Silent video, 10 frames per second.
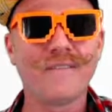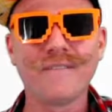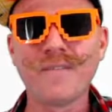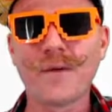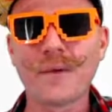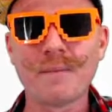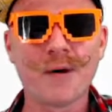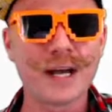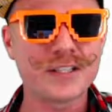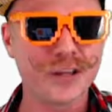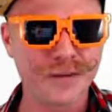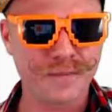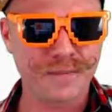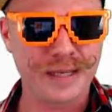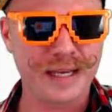what we might do
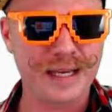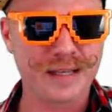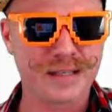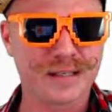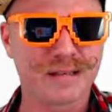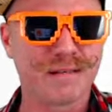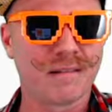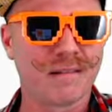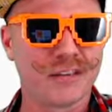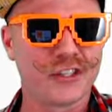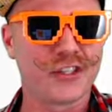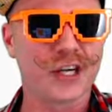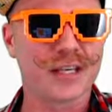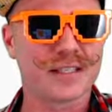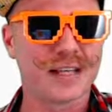is
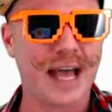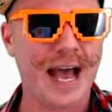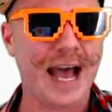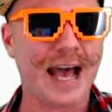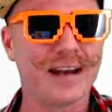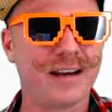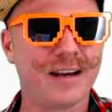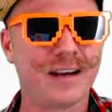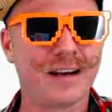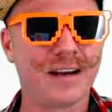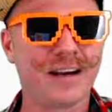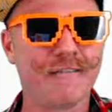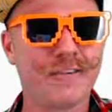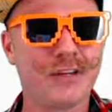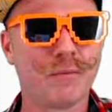just add a
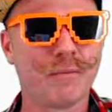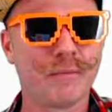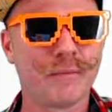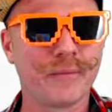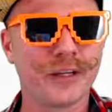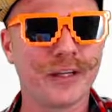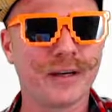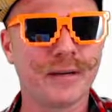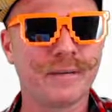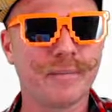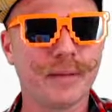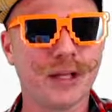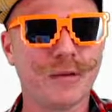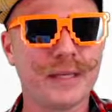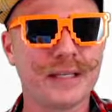few, you know,
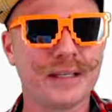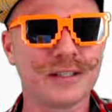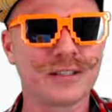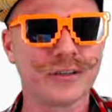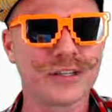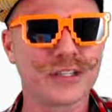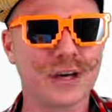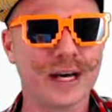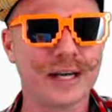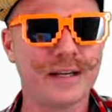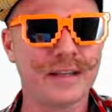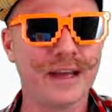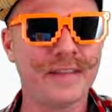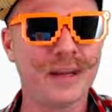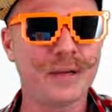blobby things on the side,
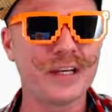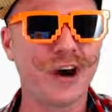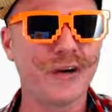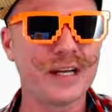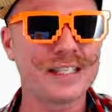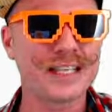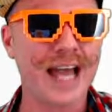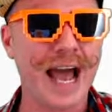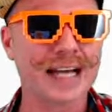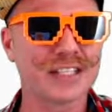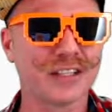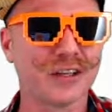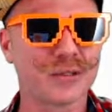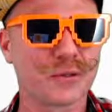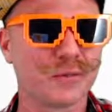and then we know it's an
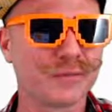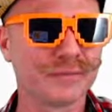axolotl.